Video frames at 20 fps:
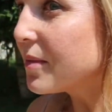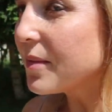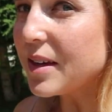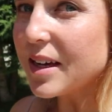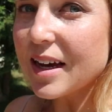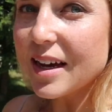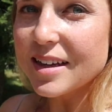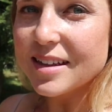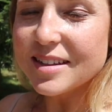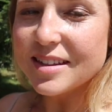
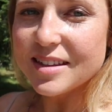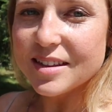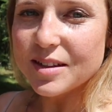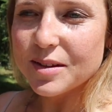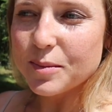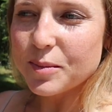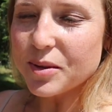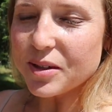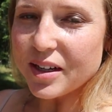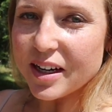because
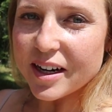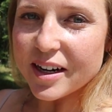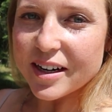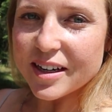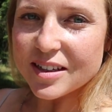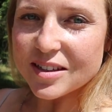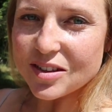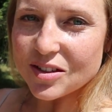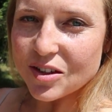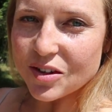
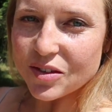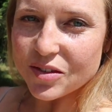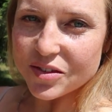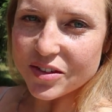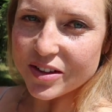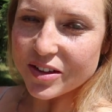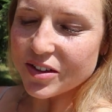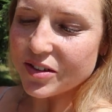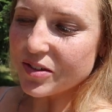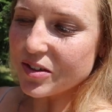Bulgaria is known
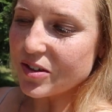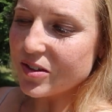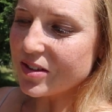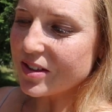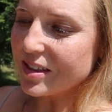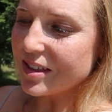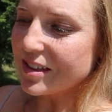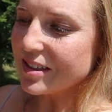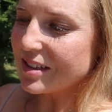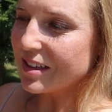for their
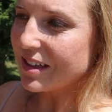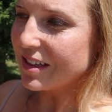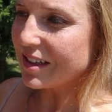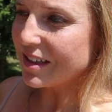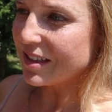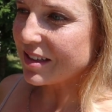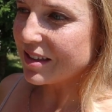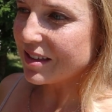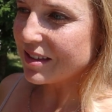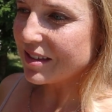roses, and
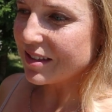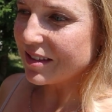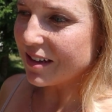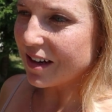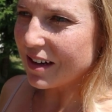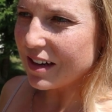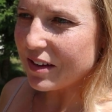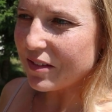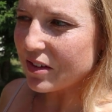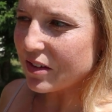it's
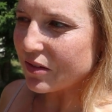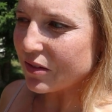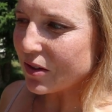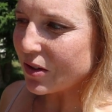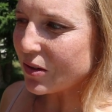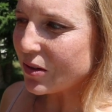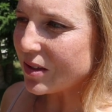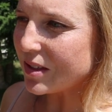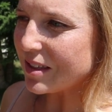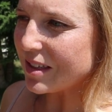not even
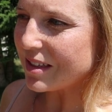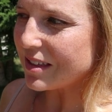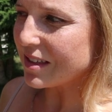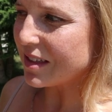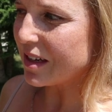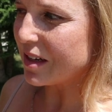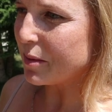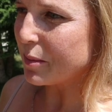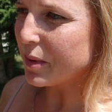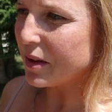rose
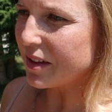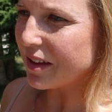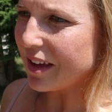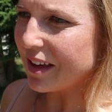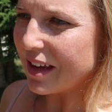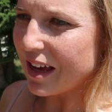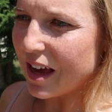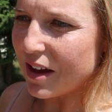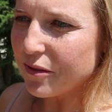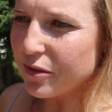season, but
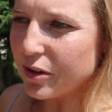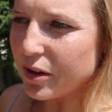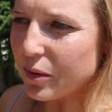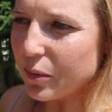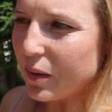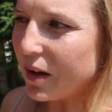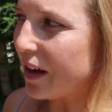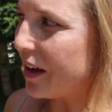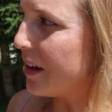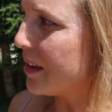like every
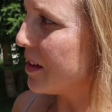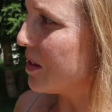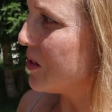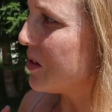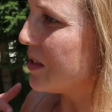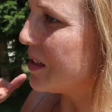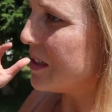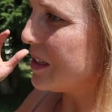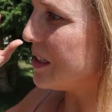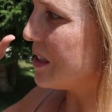week
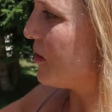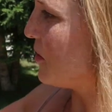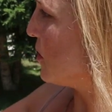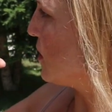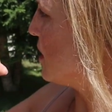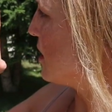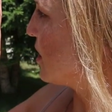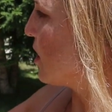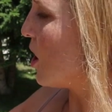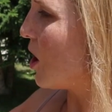there's a
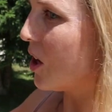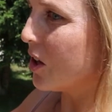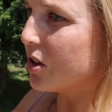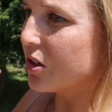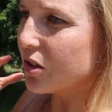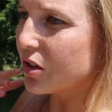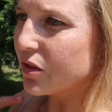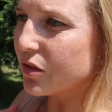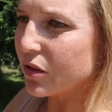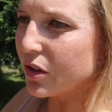different
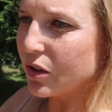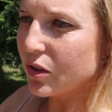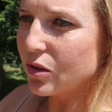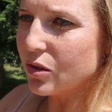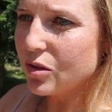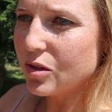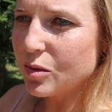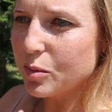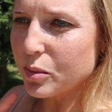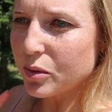color
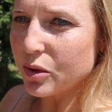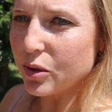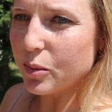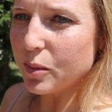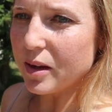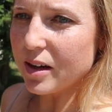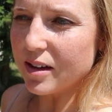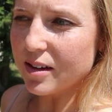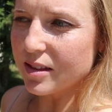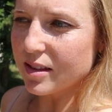rose
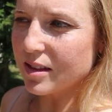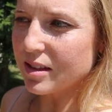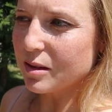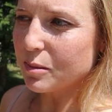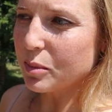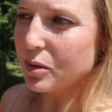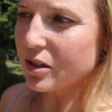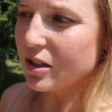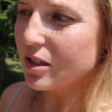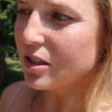blooming on this
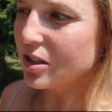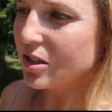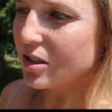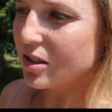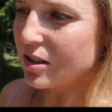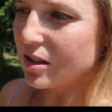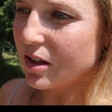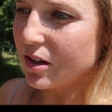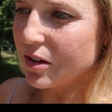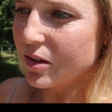bush.
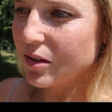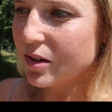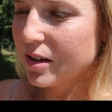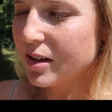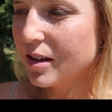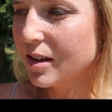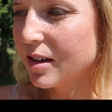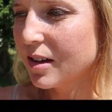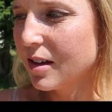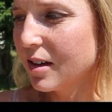So
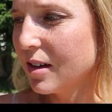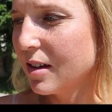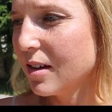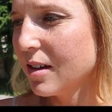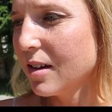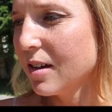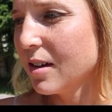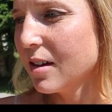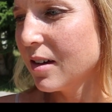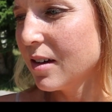
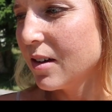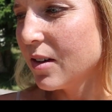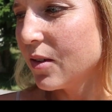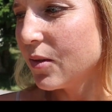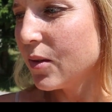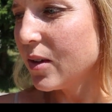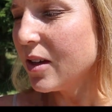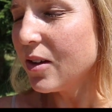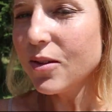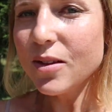
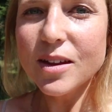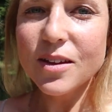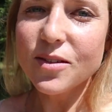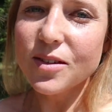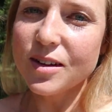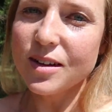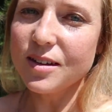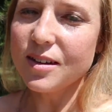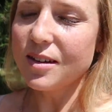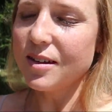when you
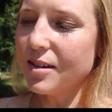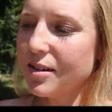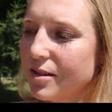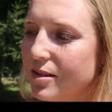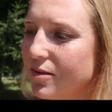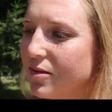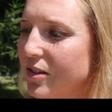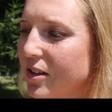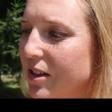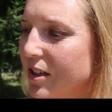live in a
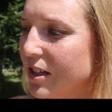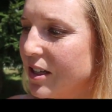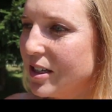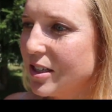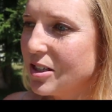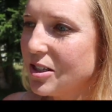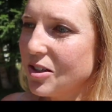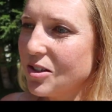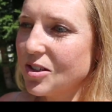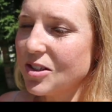little
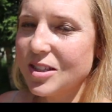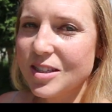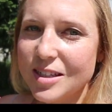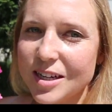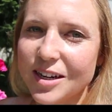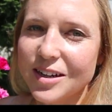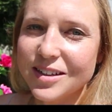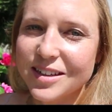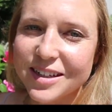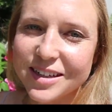village, you just
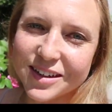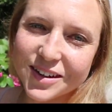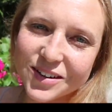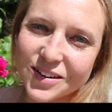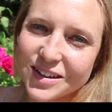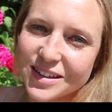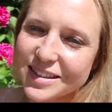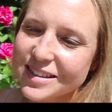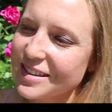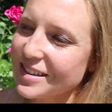start to
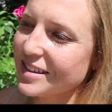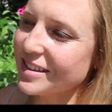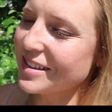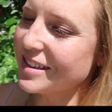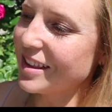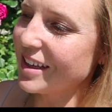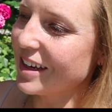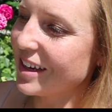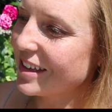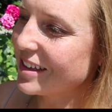notice these
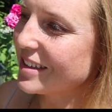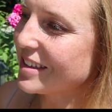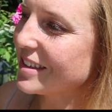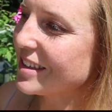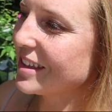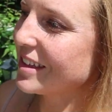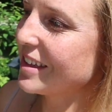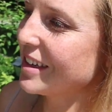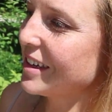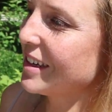
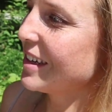things.